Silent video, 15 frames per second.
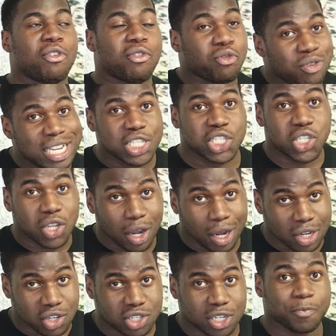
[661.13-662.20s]

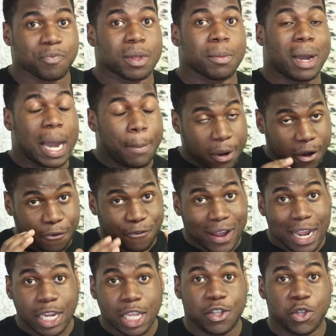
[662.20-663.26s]
research. But
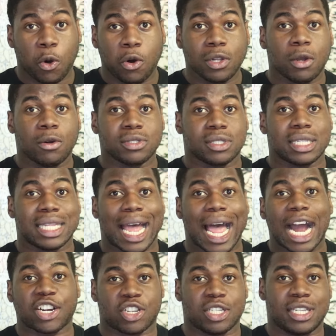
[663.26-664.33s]
thank you to all those that
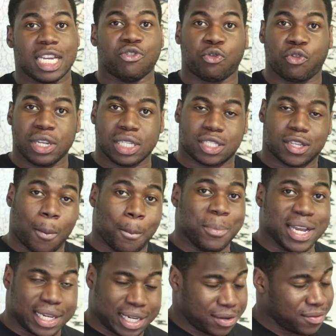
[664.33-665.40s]
actually did
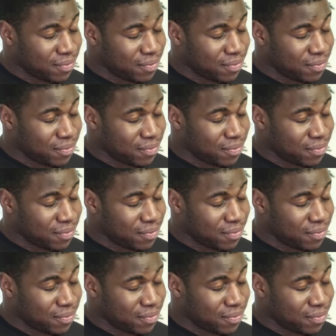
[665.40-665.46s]
resubmit.